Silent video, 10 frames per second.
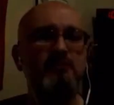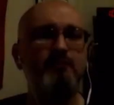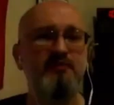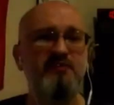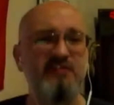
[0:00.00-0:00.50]

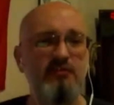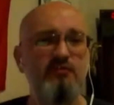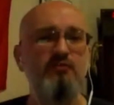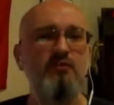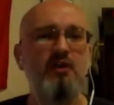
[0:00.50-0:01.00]

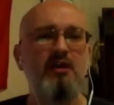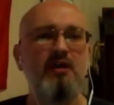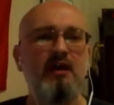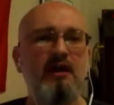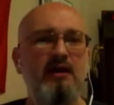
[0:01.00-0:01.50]
pursue
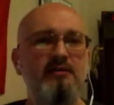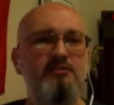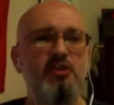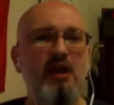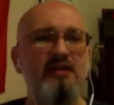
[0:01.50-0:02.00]
uh,
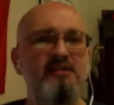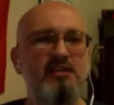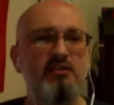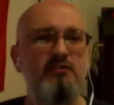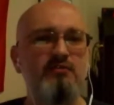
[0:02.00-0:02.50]
trying to
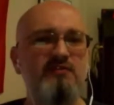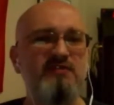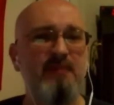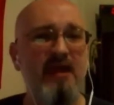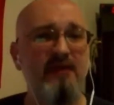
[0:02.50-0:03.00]
use
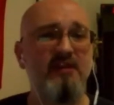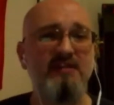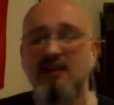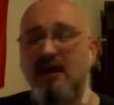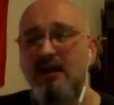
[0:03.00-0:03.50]
methods
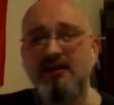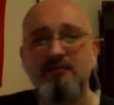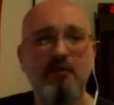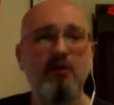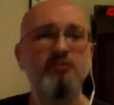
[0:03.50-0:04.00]
like
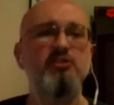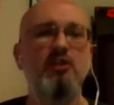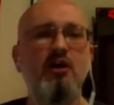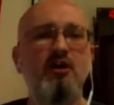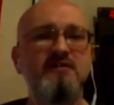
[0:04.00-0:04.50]
martial
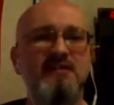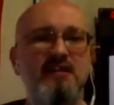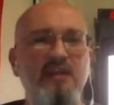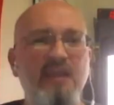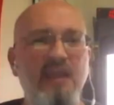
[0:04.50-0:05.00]
arts
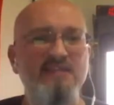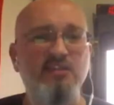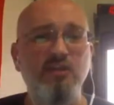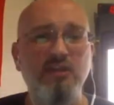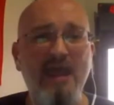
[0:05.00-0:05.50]
as
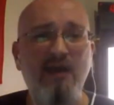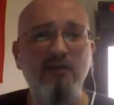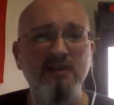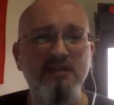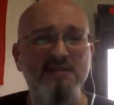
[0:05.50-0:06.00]
good
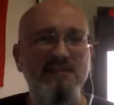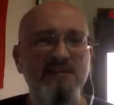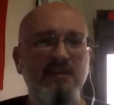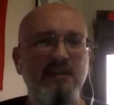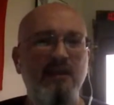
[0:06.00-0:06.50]
outlets
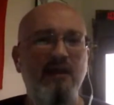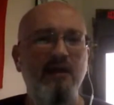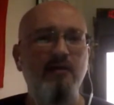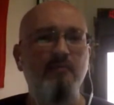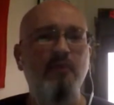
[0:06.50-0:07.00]

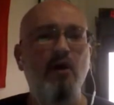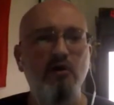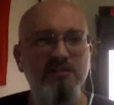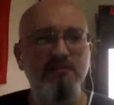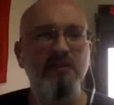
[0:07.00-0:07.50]
uh, but
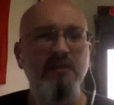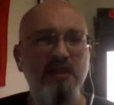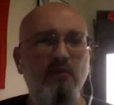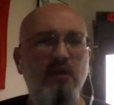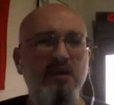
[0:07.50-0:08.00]
ultimately,
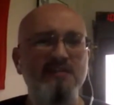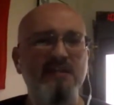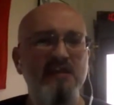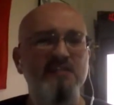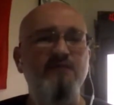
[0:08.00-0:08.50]
what I
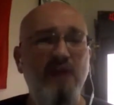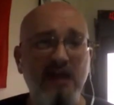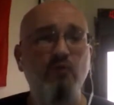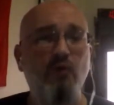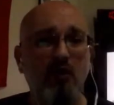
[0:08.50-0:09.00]
say is find
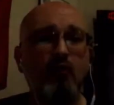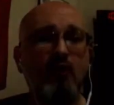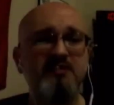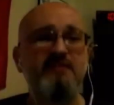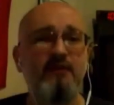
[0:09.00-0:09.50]
what
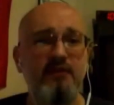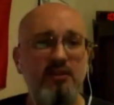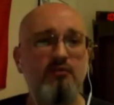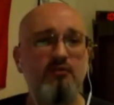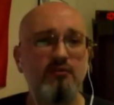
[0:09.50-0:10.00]
works for
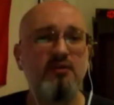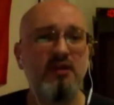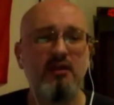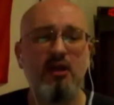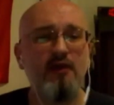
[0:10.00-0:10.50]
you.
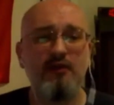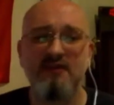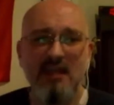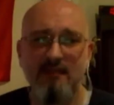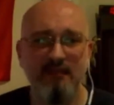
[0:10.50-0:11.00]
Not the
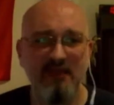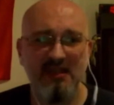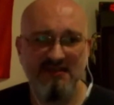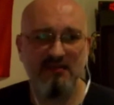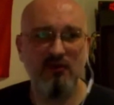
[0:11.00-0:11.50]
same thing
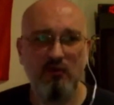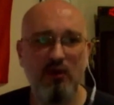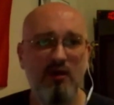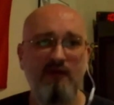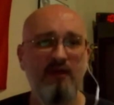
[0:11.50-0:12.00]
is going to
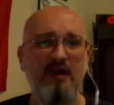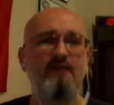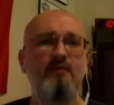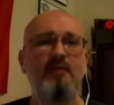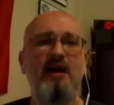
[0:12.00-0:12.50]
work for
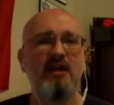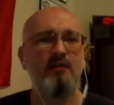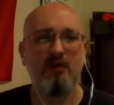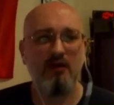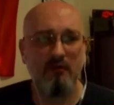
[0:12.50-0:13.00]
everybody.
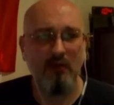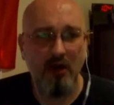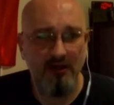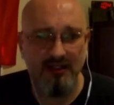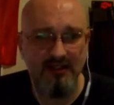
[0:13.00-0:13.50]
We're, we're
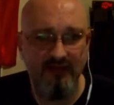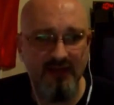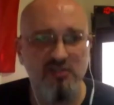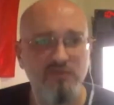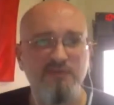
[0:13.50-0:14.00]
all
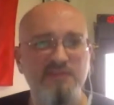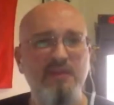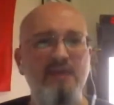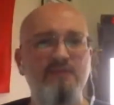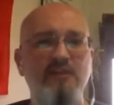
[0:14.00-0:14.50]
individuals. We
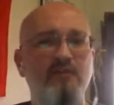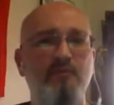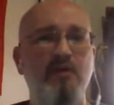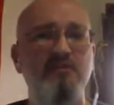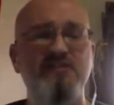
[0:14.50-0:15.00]
have different
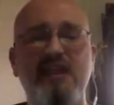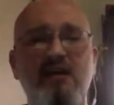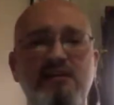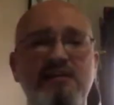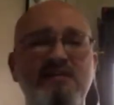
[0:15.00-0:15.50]

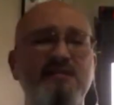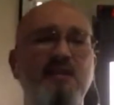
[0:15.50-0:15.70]
personalities,